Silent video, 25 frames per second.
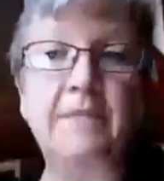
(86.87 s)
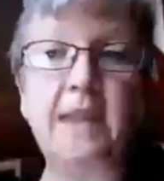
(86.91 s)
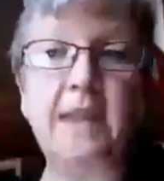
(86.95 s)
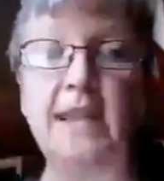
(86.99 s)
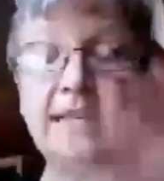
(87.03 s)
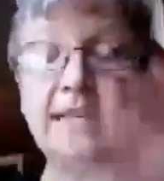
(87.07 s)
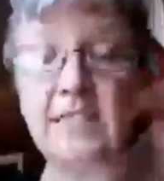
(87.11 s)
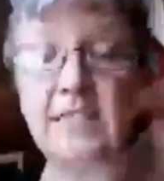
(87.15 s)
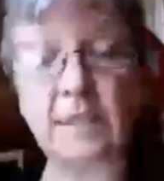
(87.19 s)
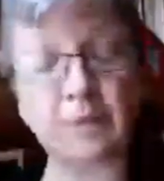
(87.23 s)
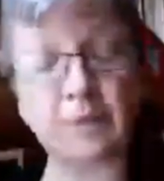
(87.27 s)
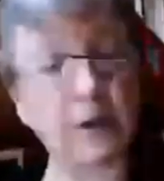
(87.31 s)

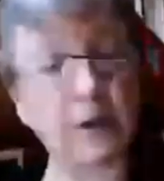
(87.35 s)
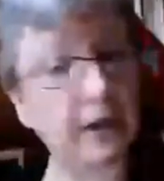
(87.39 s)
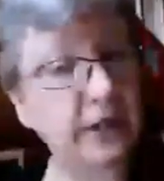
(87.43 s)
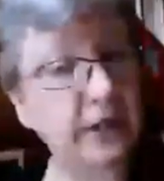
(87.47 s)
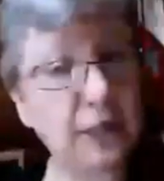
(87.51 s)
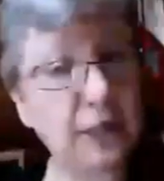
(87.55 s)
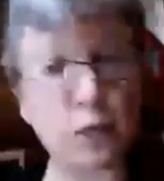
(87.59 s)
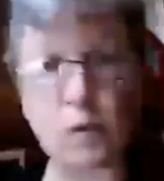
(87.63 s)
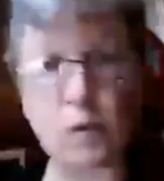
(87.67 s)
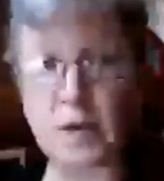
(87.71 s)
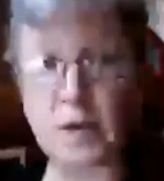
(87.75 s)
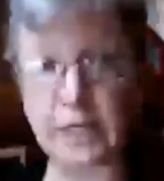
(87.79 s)
it's very
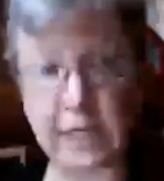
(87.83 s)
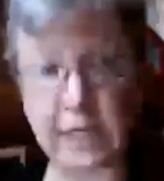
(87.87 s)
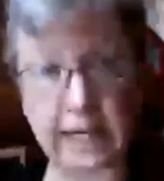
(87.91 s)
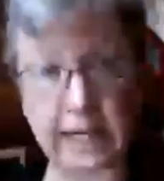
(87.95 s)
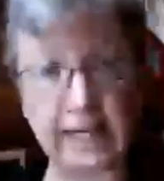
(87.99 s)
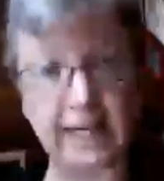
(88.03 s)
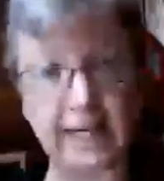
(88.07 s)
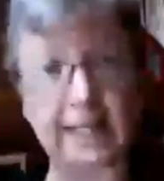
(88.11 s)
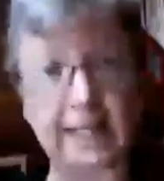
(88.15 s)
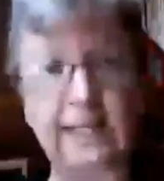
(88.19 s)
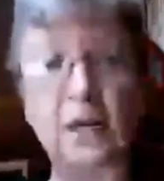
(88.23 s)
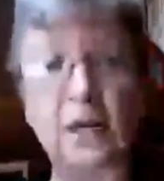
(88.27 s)

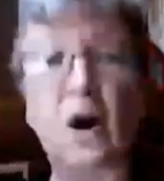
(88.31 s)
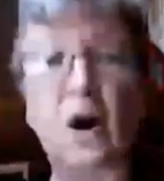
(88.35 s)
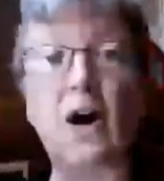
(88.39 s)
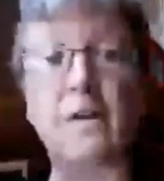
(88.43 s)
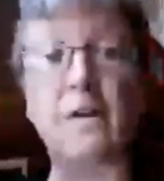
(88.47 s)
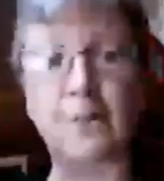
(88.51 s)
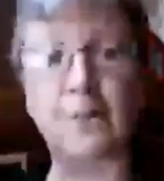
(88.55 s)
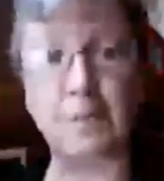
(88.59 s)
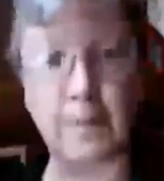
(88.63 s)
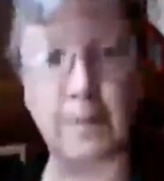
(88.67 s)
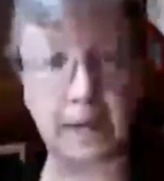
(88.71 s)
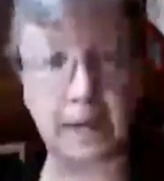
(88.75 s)
squishy and
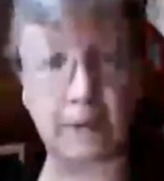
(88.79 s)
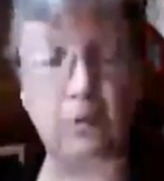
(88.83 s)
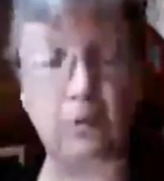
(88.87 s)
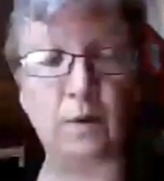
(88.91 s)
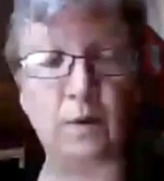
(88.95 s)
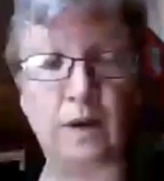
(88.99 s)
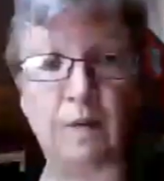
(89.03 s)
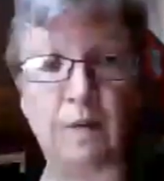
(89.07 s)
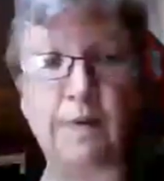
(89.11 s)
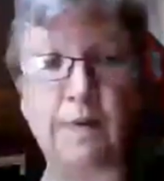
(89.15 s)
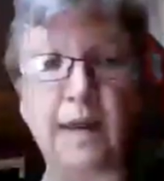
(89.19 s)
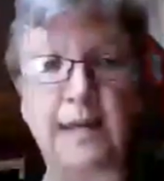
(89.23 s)
soft, but it
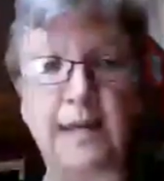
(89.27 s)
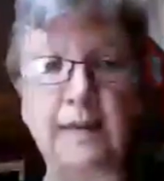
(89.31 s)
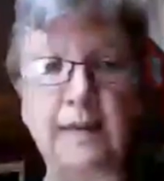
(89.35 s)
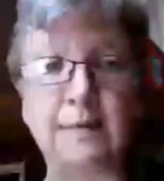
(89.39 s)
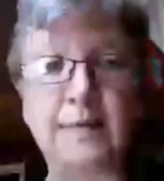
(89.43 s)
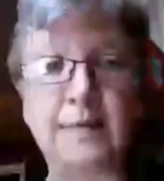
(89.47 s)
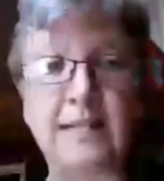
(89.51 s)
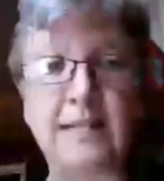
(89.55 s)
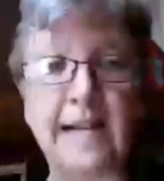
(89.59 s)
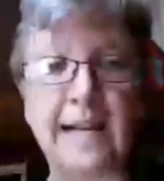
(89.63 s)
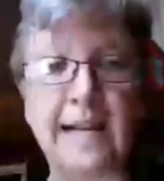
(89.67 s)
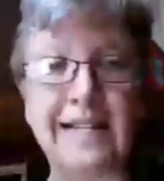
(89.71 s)
will make
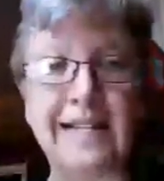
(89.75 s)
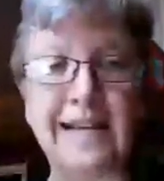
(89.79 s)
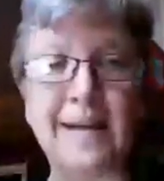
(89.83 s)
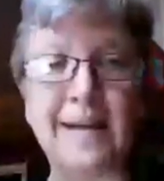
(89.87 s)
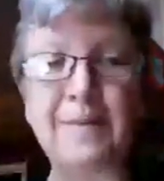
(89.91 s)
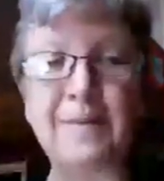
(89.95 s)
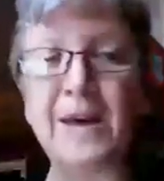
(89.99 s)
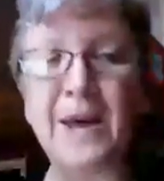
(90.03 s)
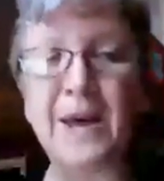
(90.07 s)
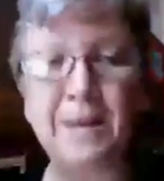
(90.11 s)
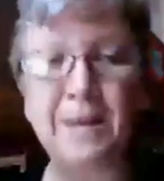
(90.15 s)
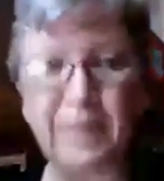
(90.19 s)
them stand
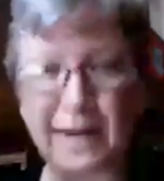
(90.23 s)
up.